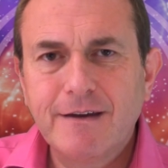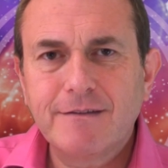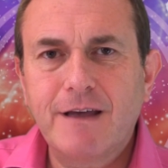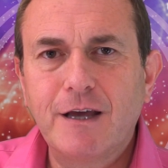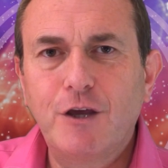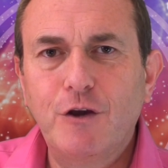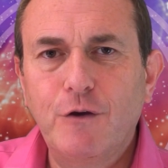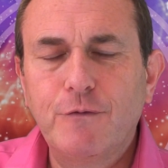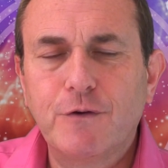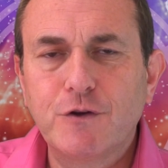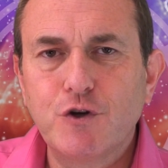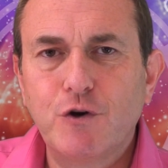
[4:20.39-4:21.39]
Thank you
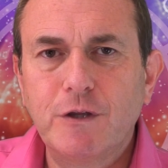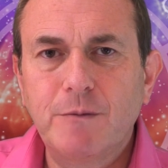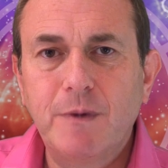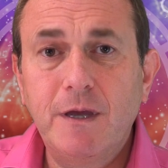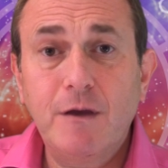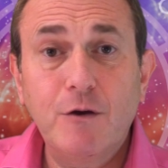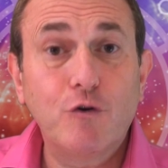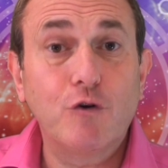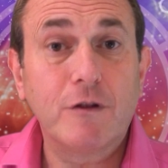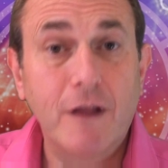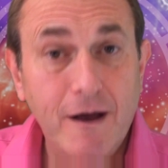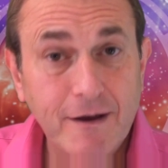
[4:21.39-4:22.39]
for joining me.
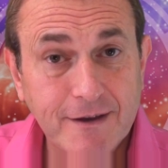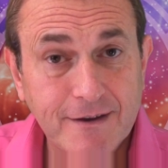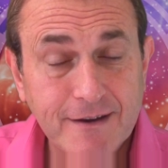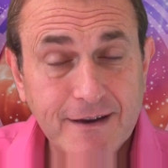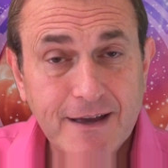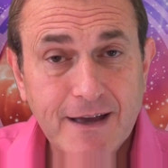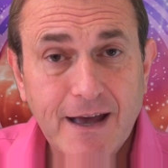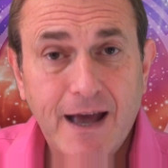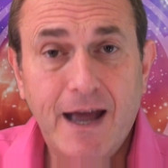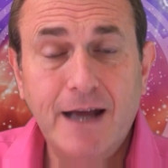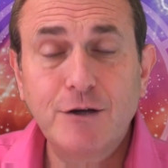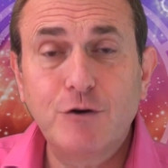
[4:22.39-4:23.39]
Good luck
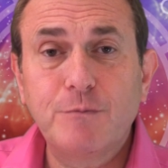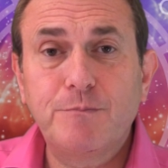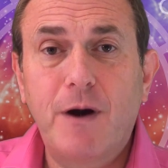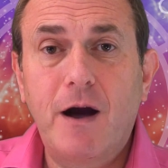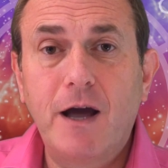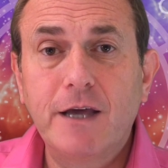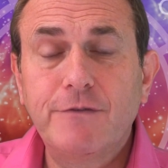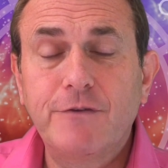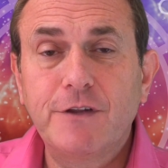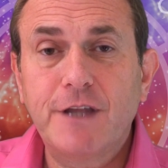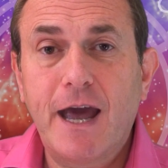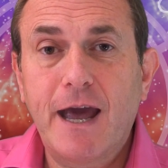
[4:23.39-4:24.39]
and goodbye
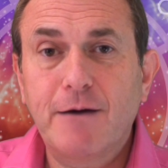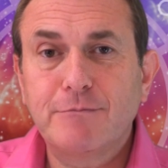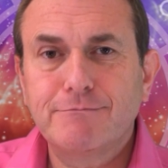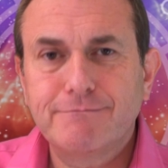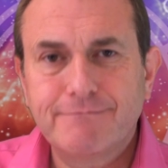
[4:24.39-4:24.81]
for now.